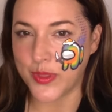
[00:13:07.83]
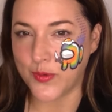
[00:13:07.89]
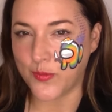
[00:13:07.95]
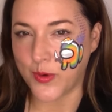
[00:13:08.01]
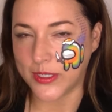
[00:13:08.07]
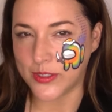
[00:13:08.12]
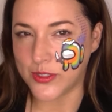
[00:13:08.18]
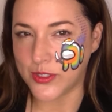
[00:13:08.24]
a
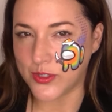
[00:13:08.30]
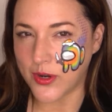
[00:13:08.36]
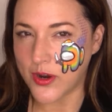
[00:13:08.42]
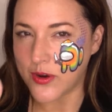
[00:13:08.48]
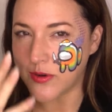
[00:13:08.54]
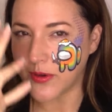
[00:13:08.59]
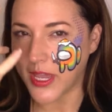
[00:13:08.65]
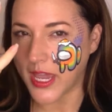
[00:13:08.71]
one
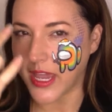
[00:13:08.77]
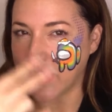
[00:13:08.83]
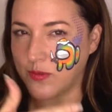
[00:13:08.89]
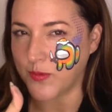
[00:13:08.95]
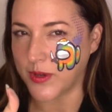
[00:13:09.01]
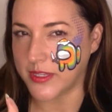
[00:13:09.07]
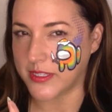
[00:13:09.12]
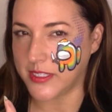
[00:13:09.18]
stroke and
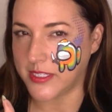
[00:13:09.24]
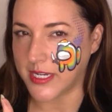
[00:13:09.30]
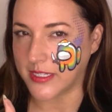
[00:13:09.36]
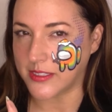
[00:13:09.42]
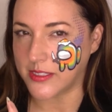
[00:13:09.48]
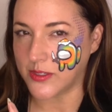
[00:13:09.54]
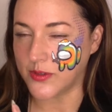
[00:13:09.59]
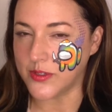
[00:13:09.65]
with
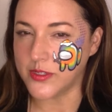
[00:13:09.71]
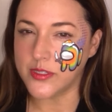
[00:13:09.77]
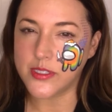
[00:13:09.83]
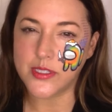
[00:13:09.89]
stencils.